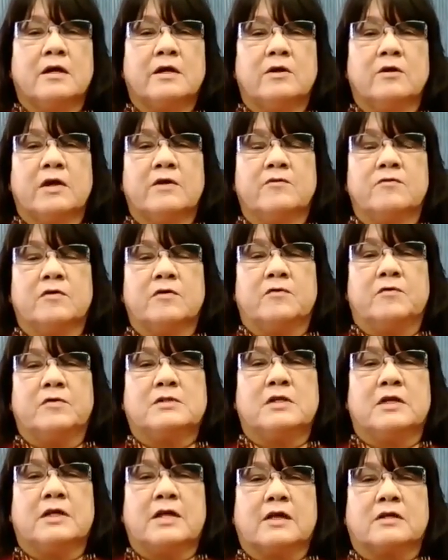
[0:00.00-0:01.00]
Even if
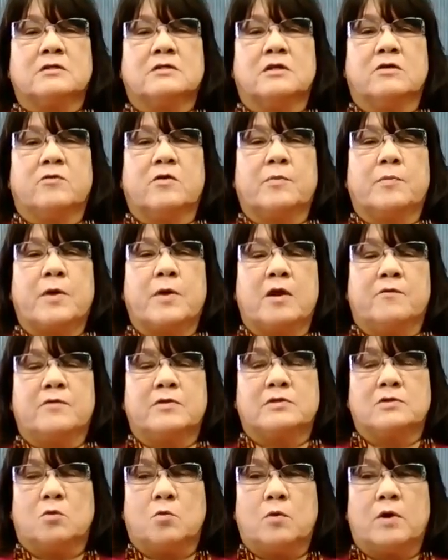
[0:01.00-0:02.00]
it's in excellent repair, if
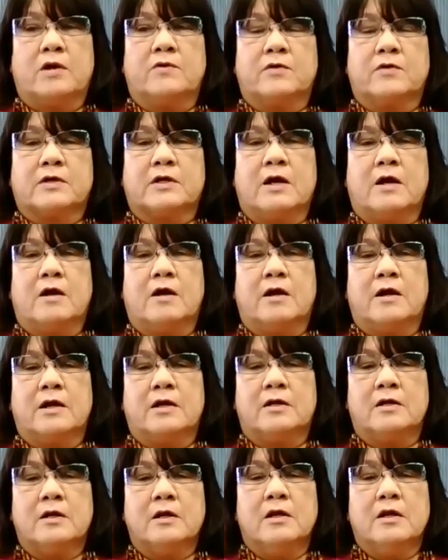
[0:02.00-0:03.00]
it's a
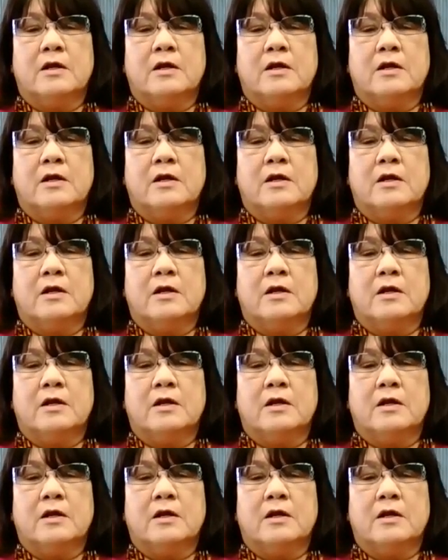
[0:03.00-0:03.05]
one-of-a-kind,